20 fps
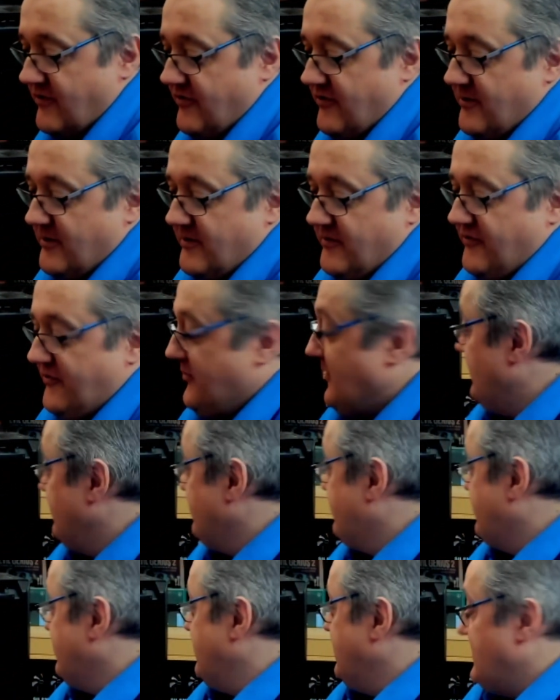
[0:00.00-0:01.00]
to have
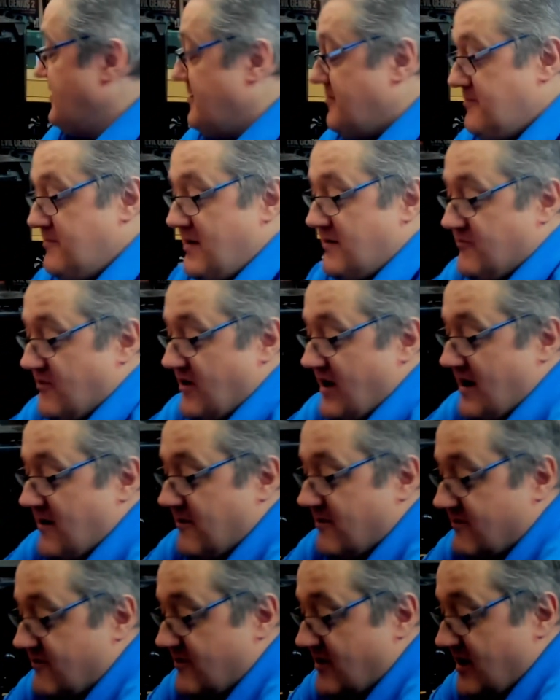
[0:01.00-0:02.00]
swapped the memory out
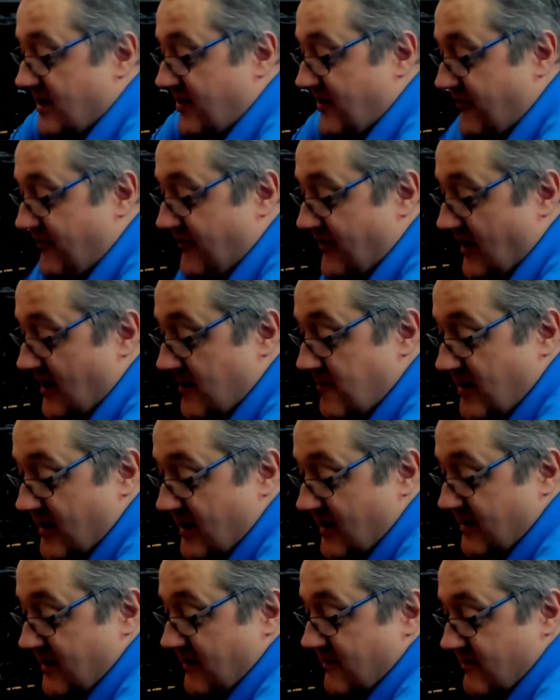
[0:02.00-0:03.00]
right this time, but
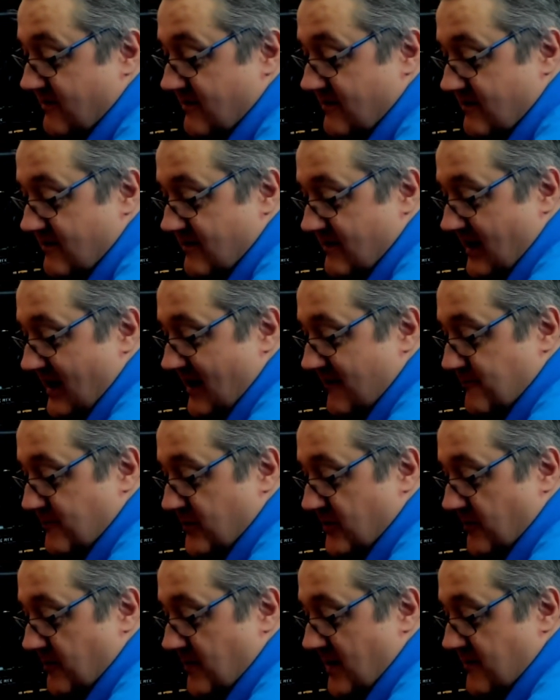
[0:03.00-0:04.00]
I haven't
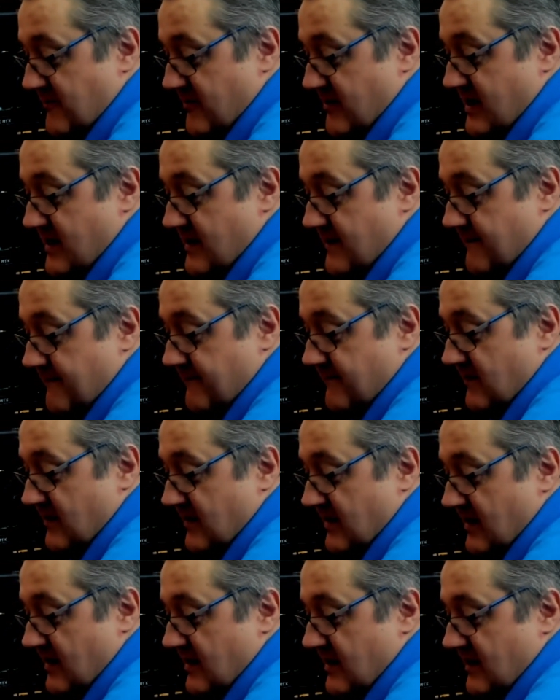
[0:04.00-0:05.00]
bought memory.
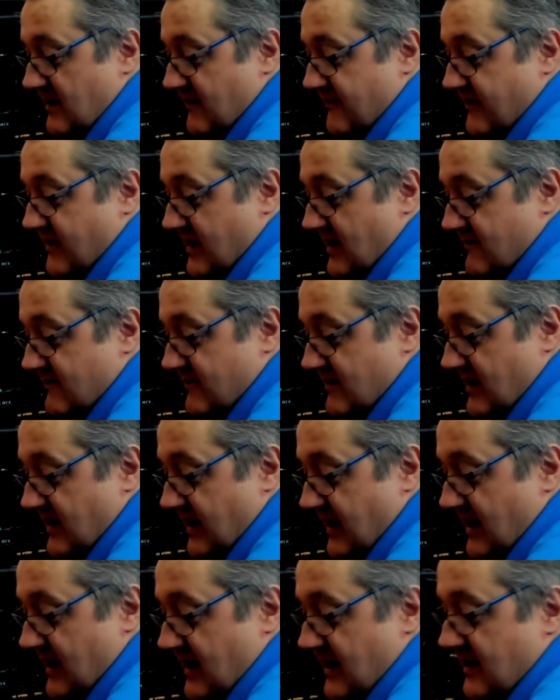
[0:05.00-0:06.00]
I'm currently